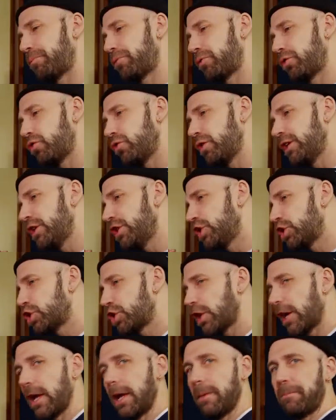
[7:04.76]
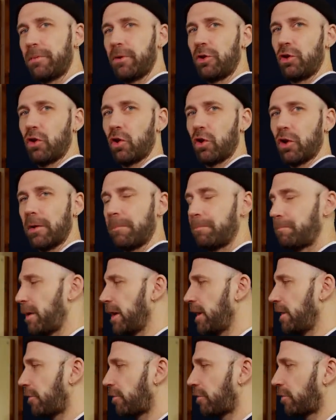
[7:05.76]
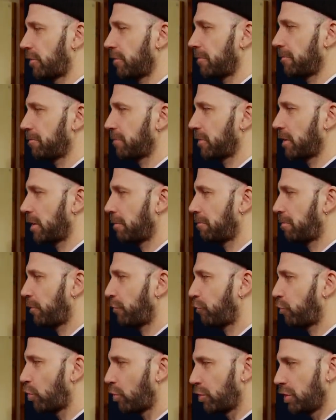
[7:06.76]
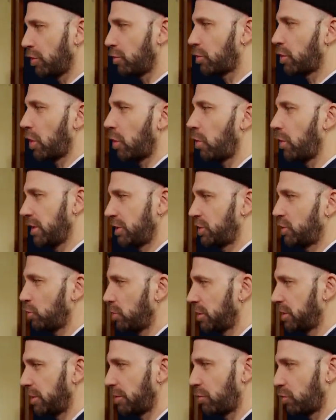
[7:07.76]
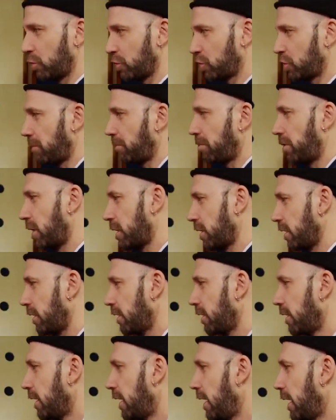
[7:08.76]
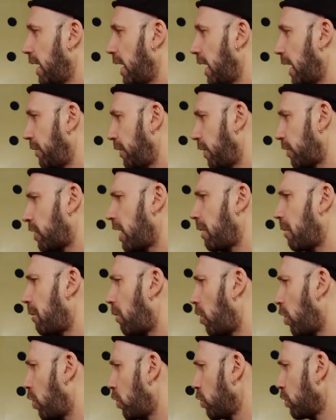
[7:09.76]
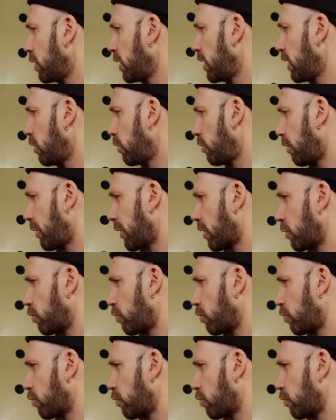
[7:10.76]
pre-shape your bass before you go into a distortion plugin. And this time I'm only using the